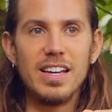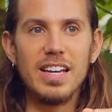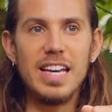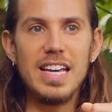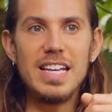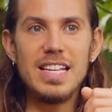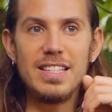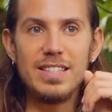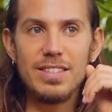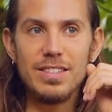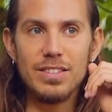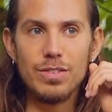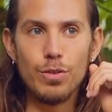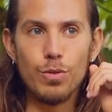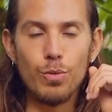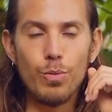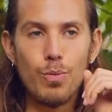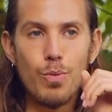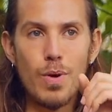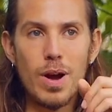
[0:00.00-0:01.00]
is
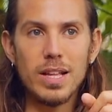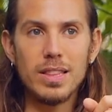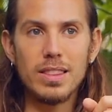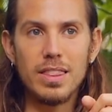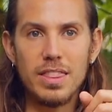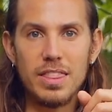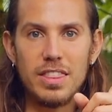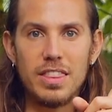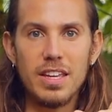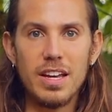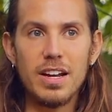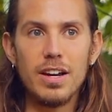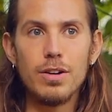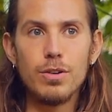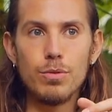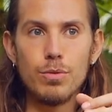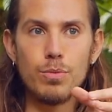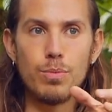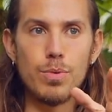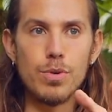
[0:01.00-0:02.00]
what
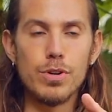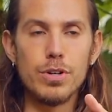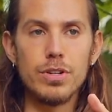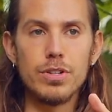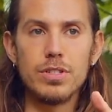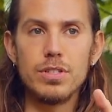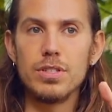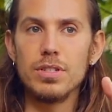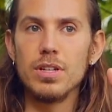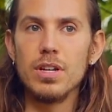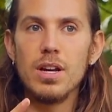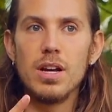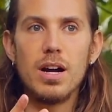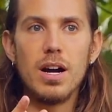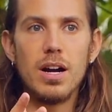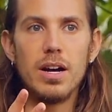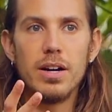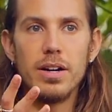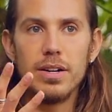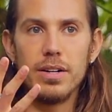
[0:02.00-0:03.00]
their words
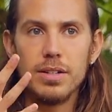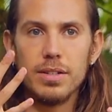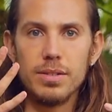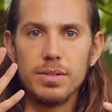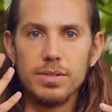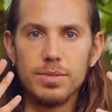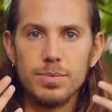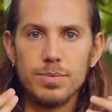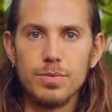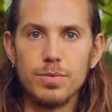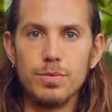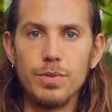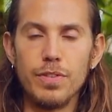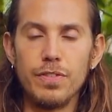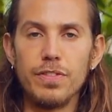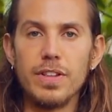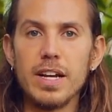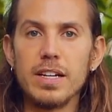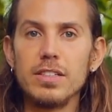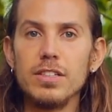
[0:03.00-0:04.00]
are
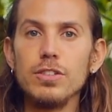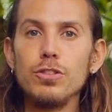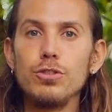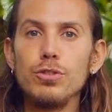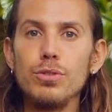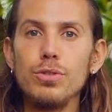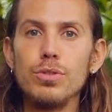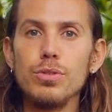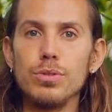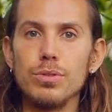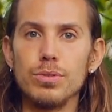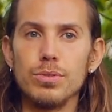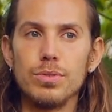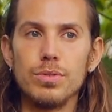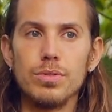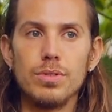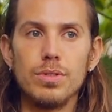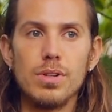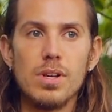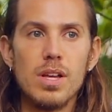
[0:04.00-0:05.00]
reflecting to you.
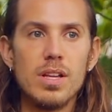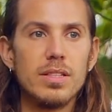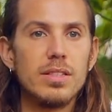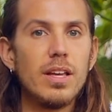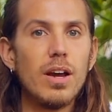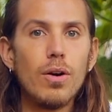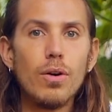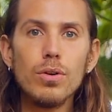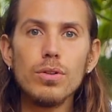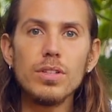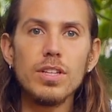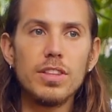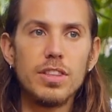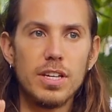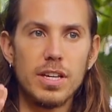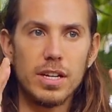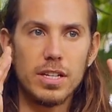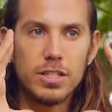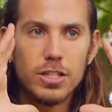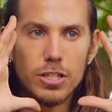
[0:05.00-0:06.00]
The only
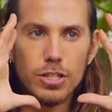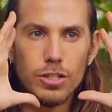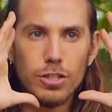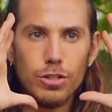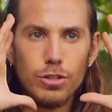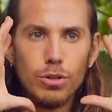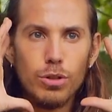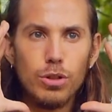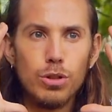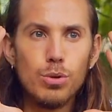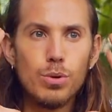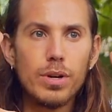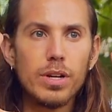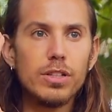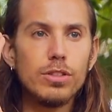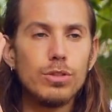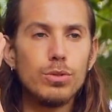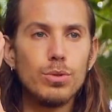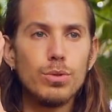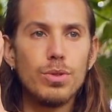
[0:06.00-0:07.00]
thing is just you look
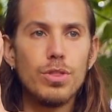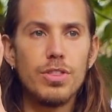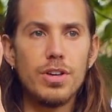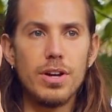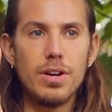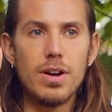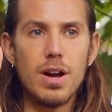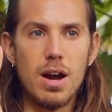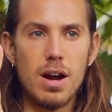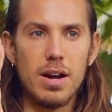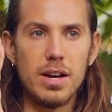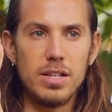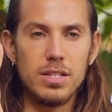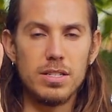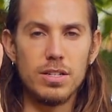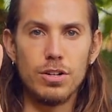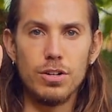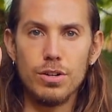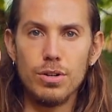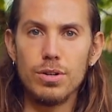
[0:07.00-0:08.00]
into their eyes,
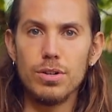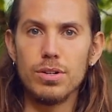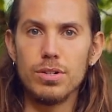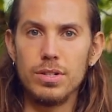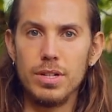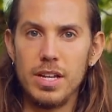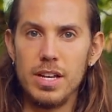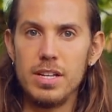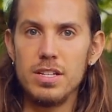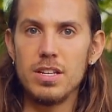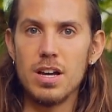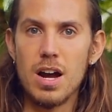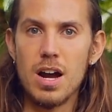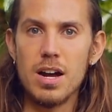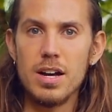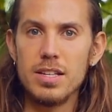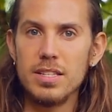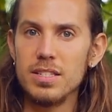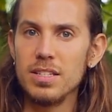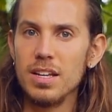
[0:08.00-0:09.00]
her or his
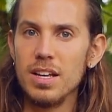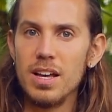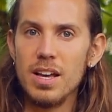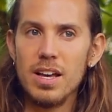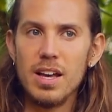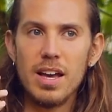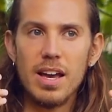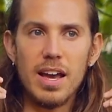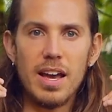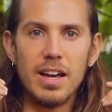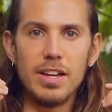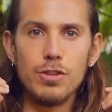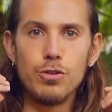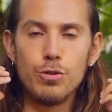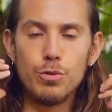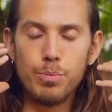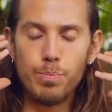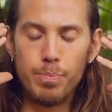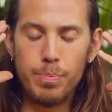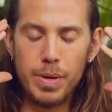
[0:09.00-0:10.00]
eyes, and
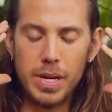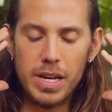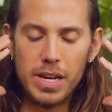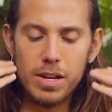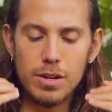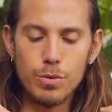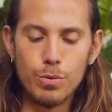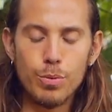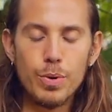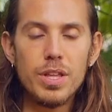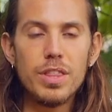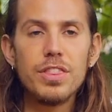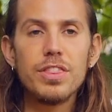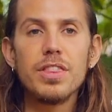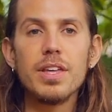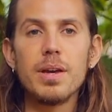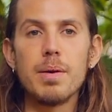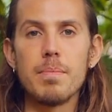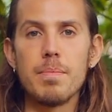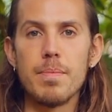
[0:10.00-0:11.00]
you're being with
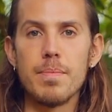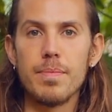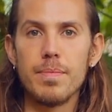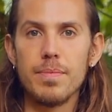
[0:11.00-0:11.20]
them.